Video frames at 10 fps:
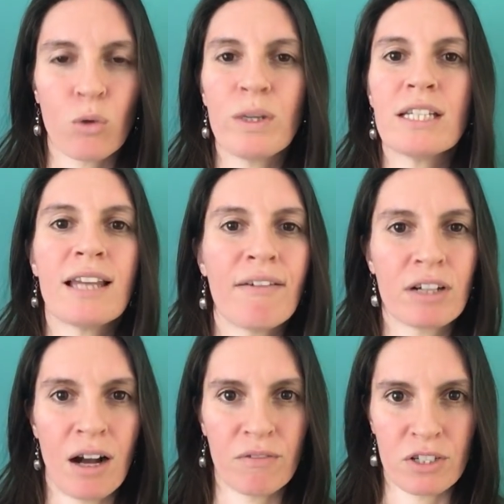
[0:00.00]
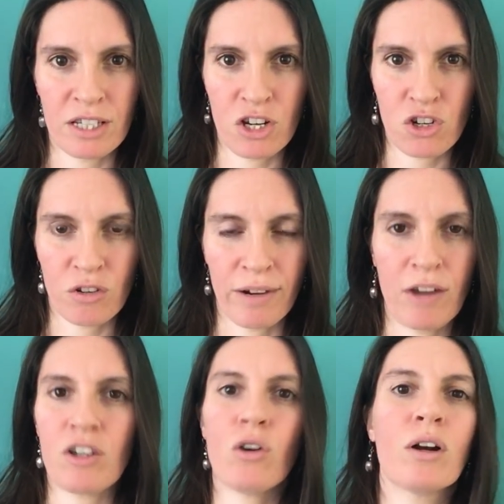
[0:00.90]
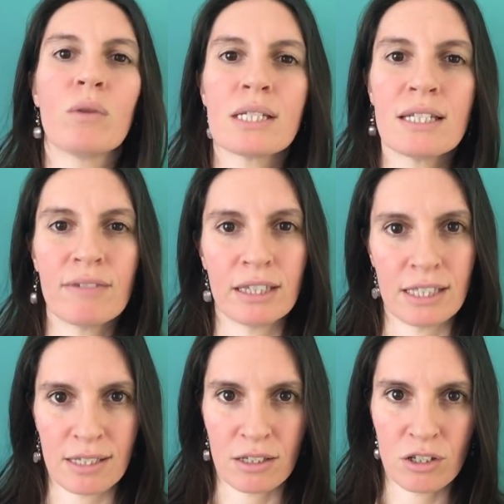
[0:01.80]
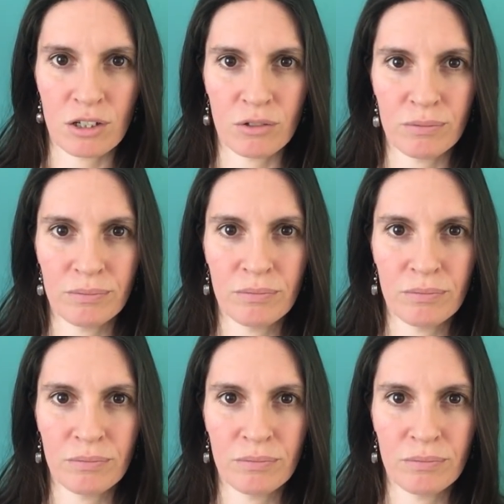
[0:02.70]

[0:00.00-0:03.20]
Or we didn't have a conversation around it, or I wasn't even listened to.